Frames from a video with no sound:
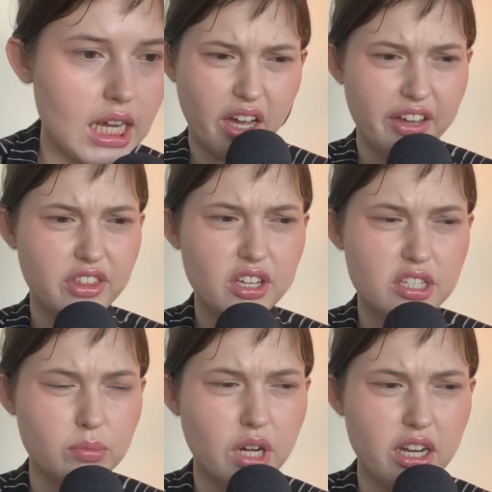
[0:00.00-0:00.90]
I think,
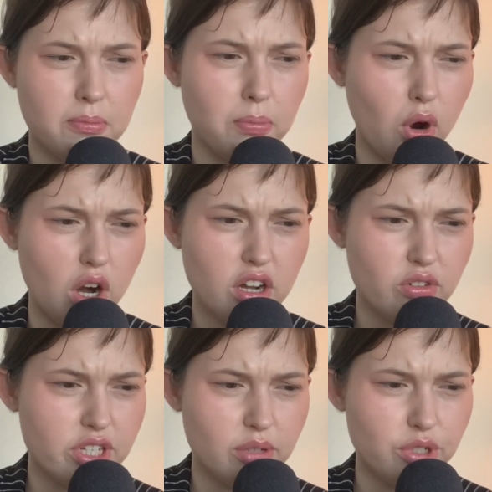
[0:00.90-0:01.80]
some kind of barn or
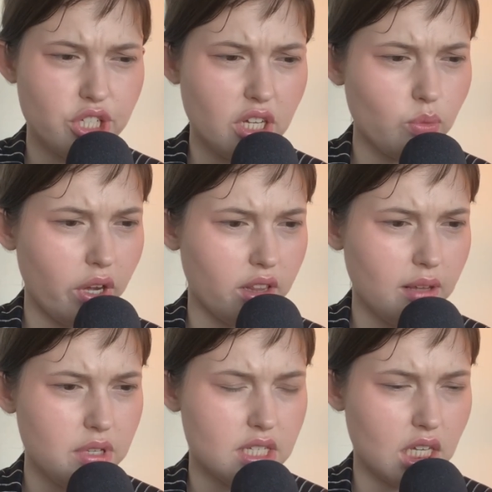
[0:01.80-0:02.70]
some shit. Wait, let
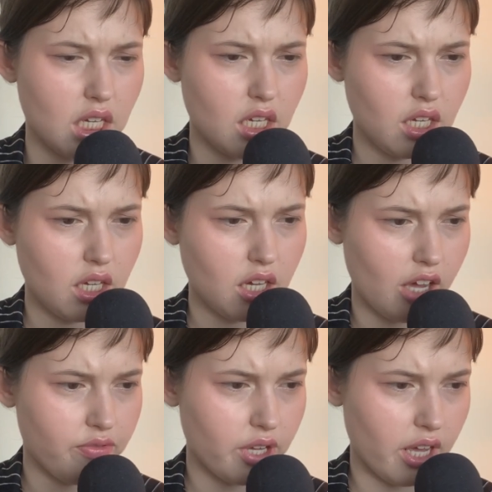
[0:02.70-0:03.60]
me see. I
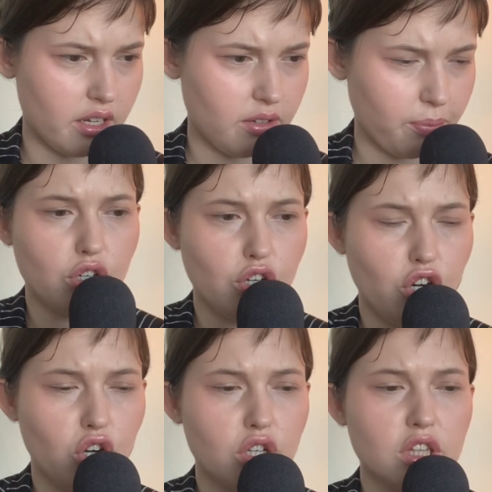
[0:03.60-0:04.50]
forget.
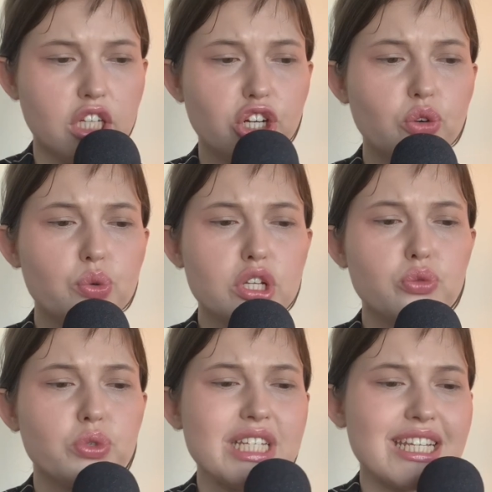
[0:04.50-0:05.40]
Her literal
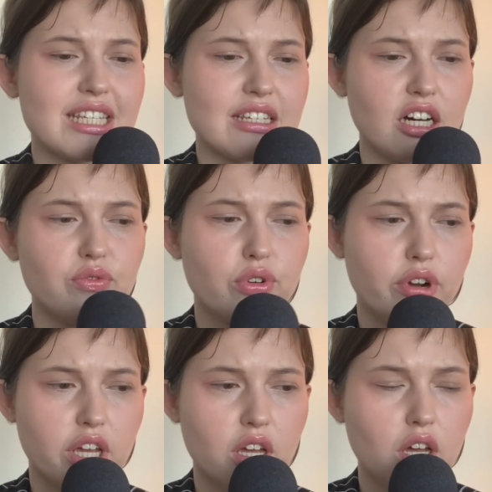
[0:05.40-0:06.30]

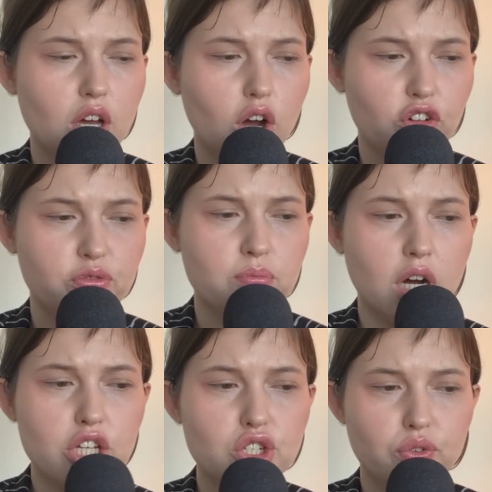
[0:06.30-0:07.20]
rediscovery of
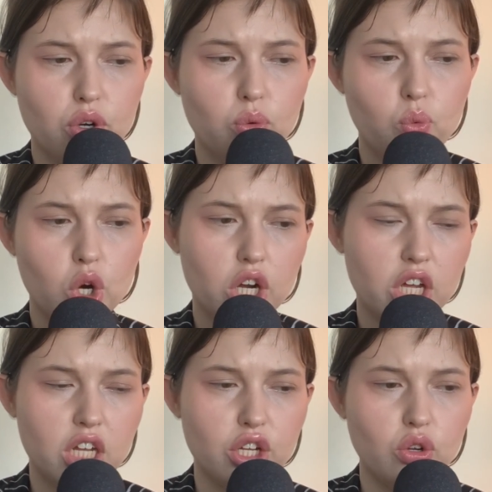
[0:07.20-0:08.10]
much of her work
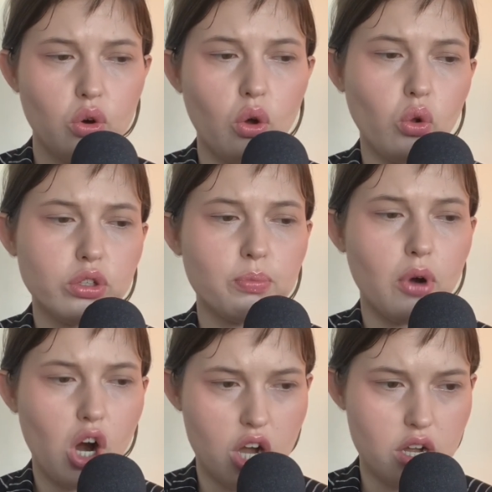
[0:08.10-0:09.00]
in an old
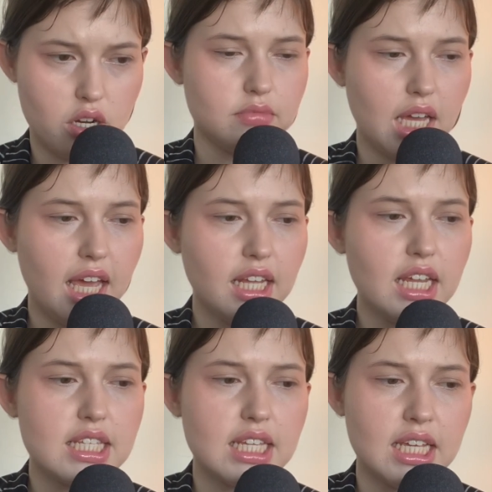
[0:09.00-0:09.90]
barn. It
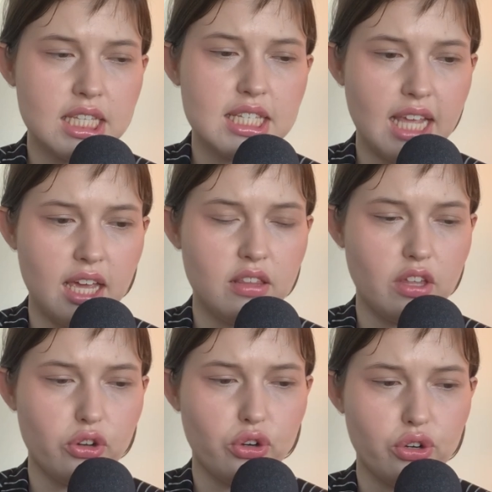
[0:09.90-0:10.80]
is insane
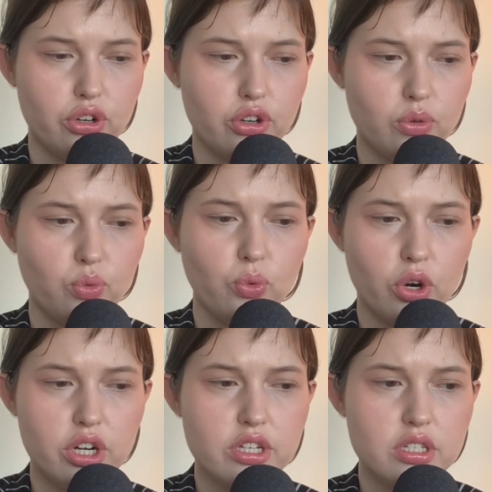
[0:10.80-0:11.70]
that her
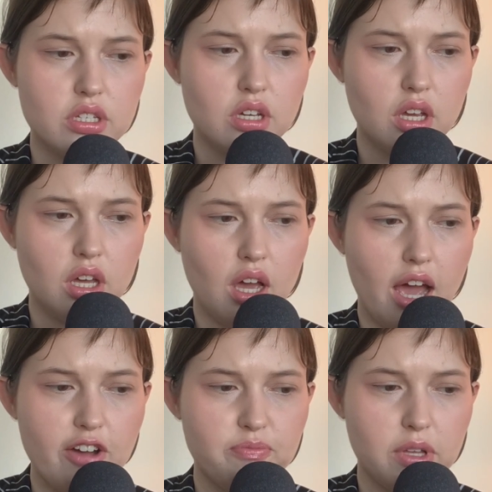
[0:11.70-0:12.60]
works
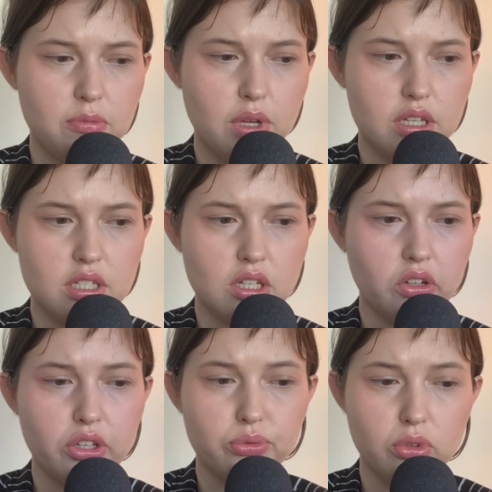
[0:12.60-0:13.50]
have been
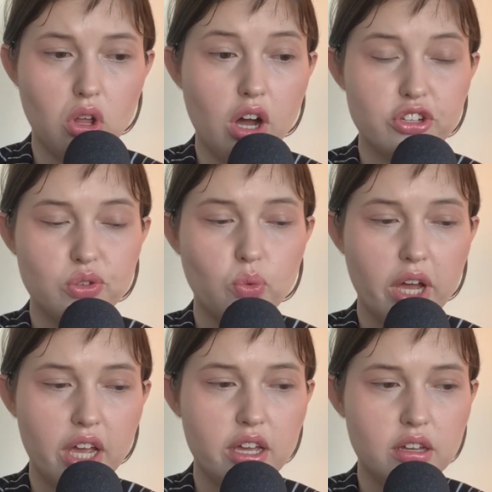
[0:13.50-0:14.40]
basically locked
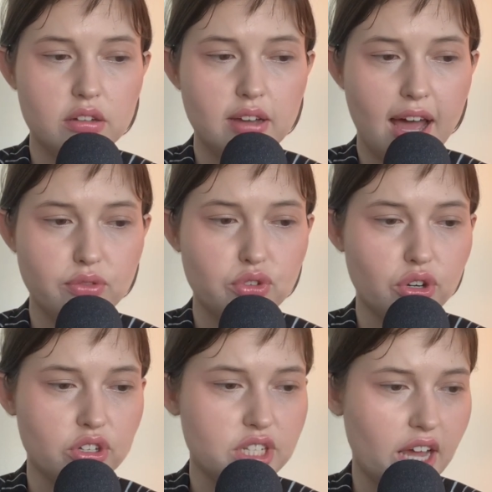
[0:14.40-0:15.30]
away after
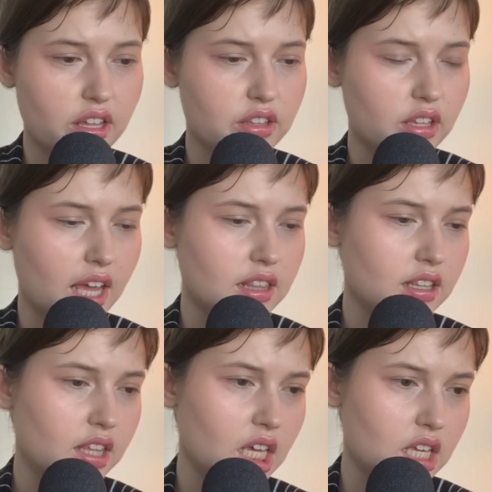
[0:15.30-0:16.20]
her death. And the
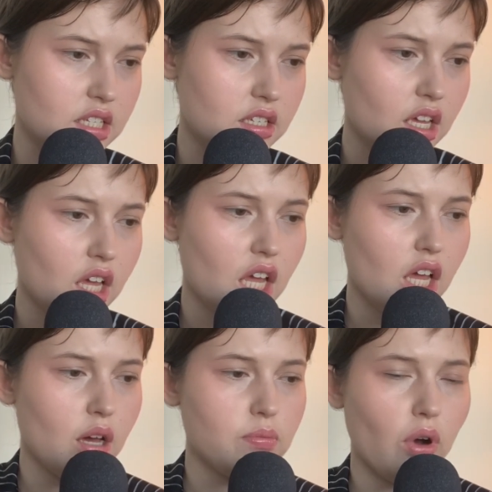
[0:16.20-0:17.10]
thing is,
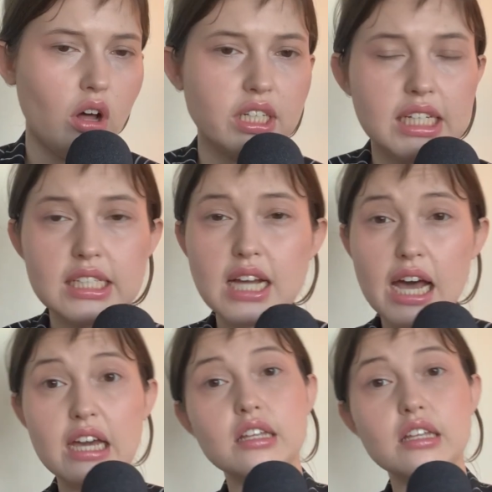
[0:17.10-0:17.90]
Pauline died